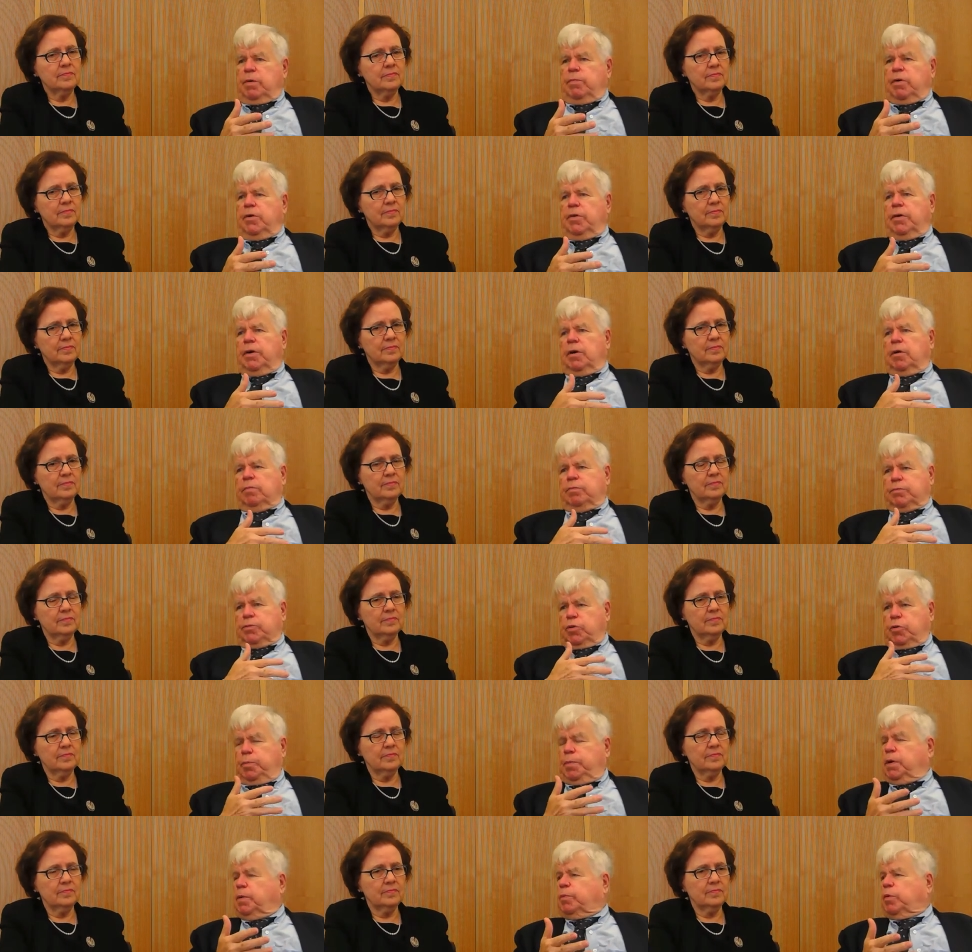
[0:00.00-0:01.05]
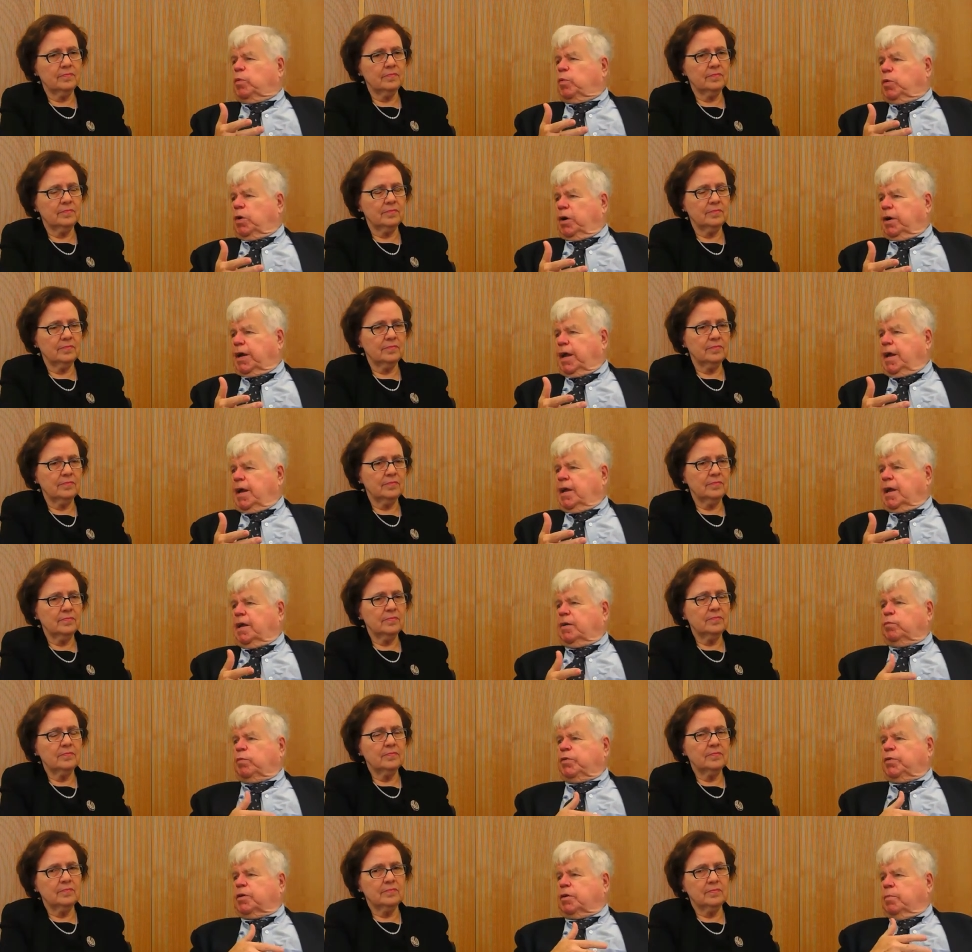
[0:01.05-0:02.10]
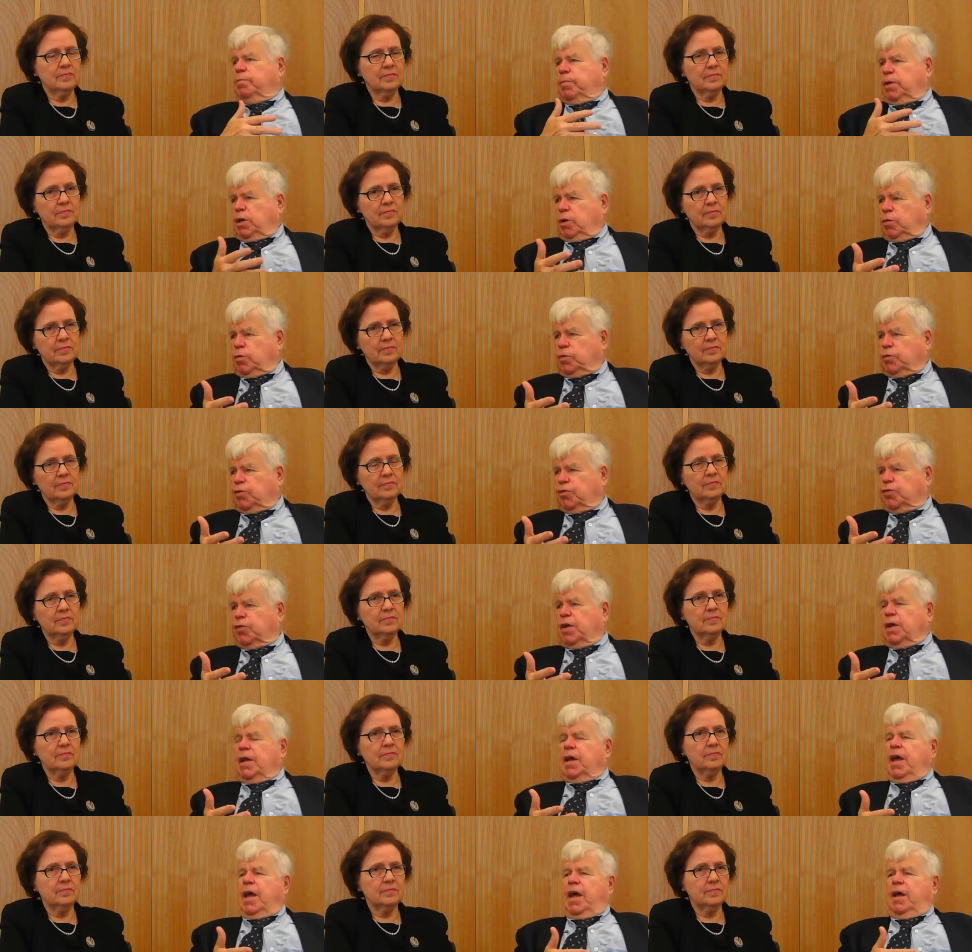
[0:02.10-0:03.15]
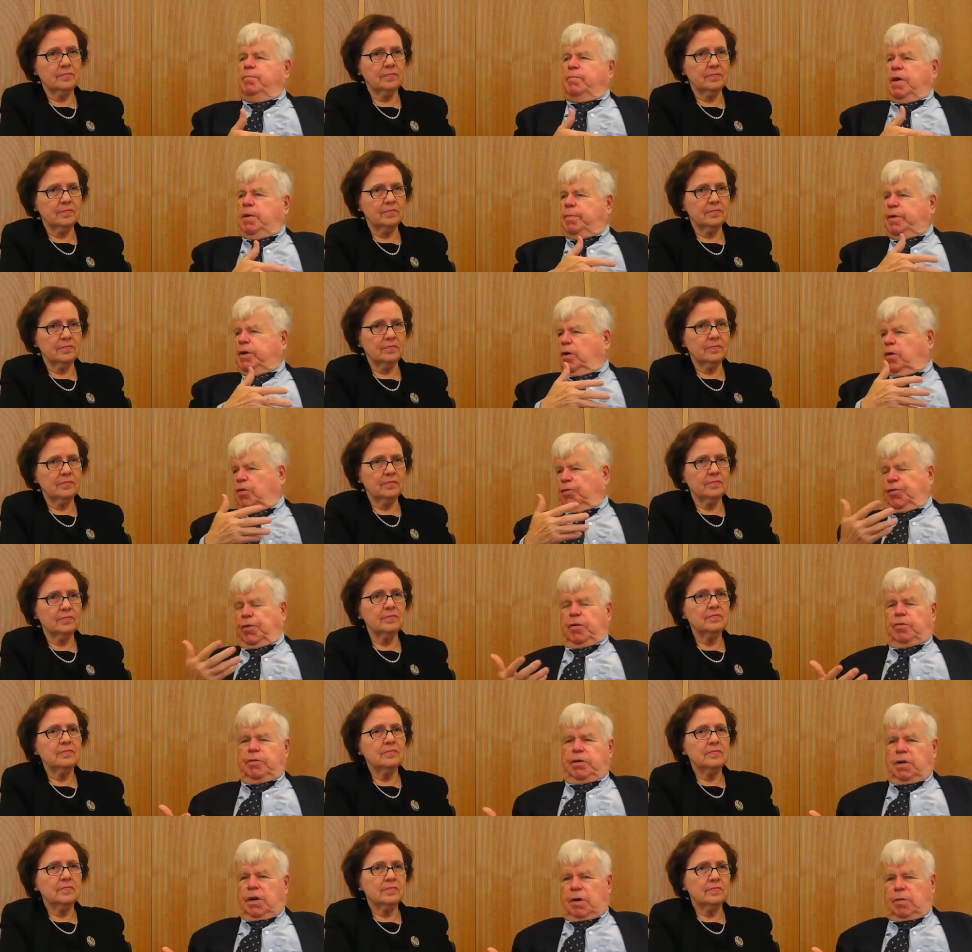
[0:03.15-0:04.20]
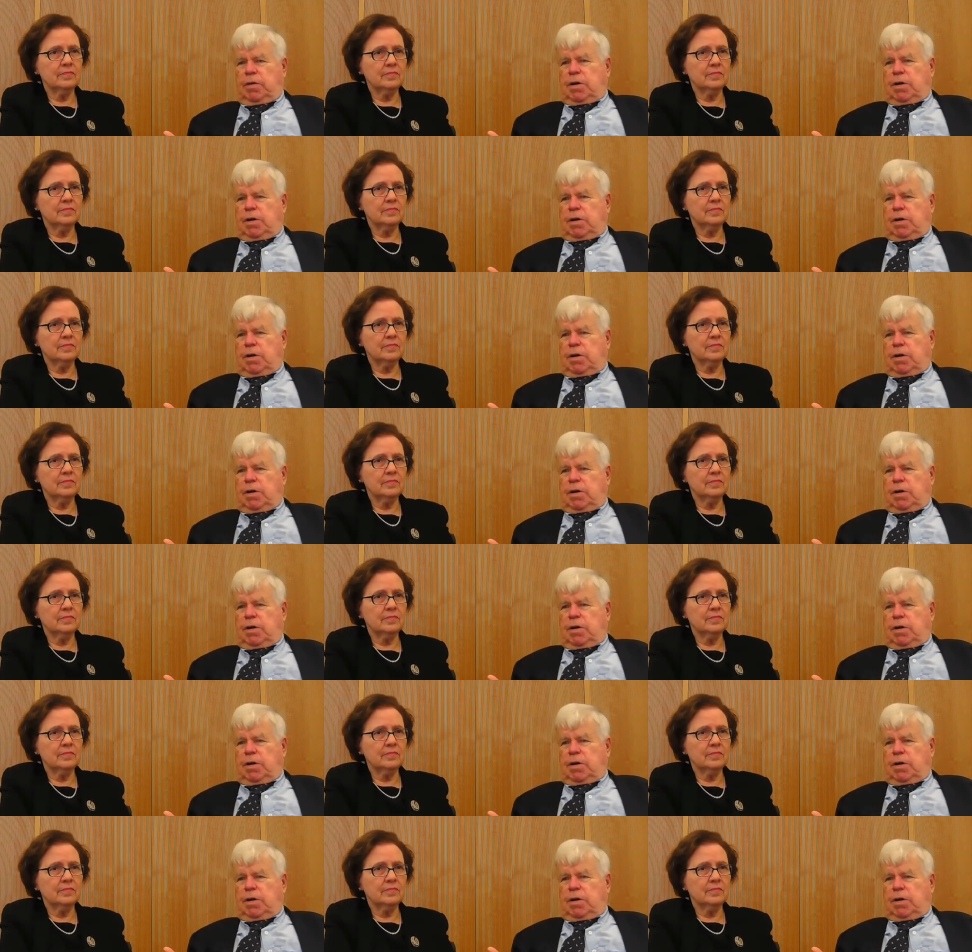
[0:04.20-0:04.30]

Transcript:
Speaker 1: where there are two people working and with commutes and maybe also, you know,